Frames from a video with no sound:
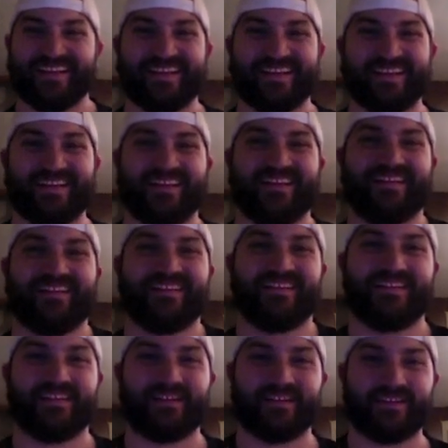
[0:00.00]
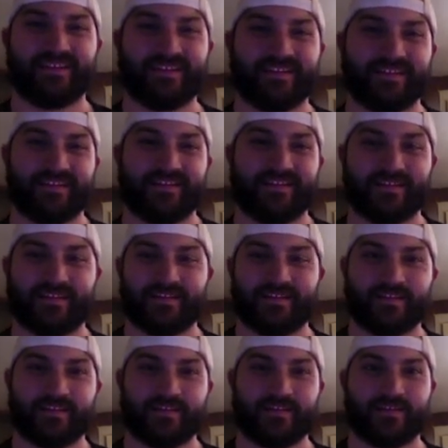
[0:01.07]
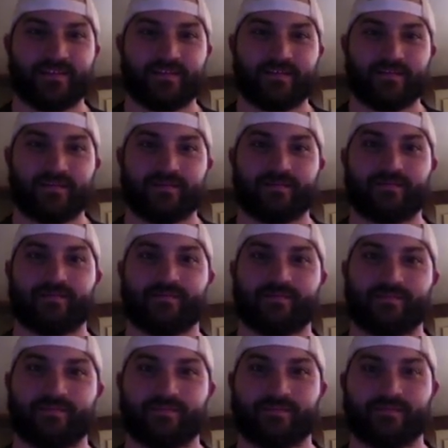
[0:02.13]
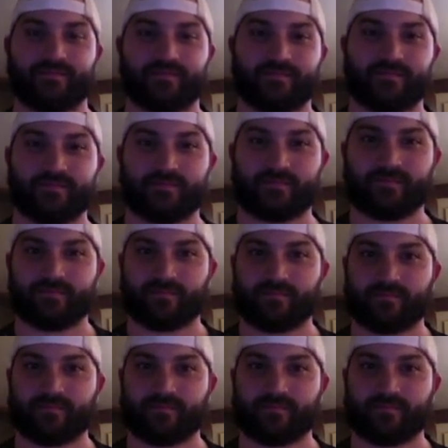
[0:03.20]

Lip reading: [no speech]